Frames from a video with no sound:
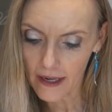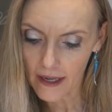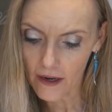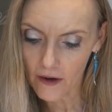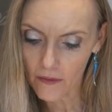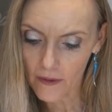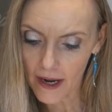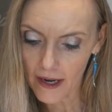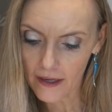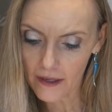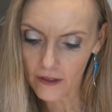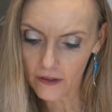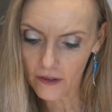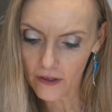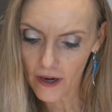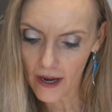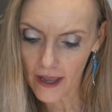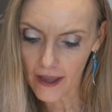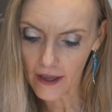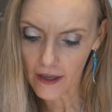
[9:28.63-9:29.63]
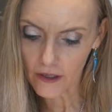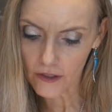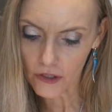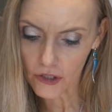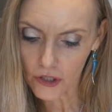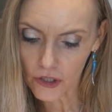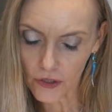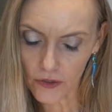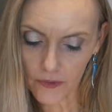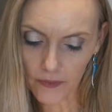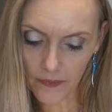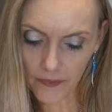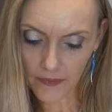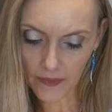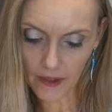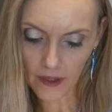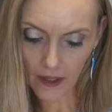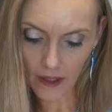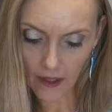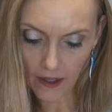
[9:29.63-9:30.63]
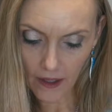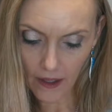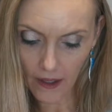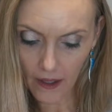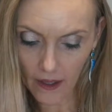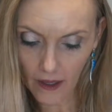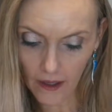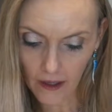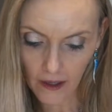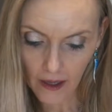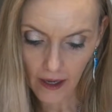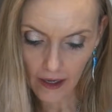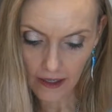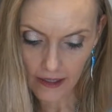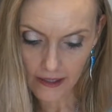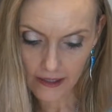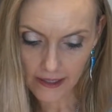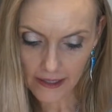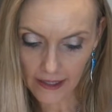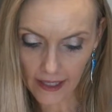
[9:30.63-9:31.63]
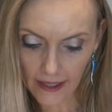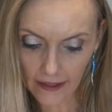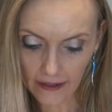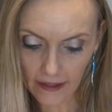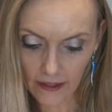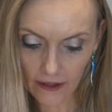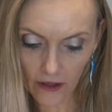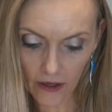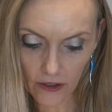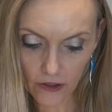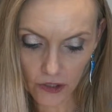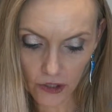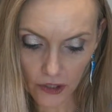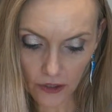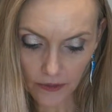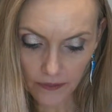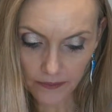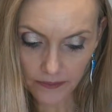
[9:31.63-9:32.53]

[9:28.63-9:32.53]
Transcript: irregular edge, cut it slightly larger.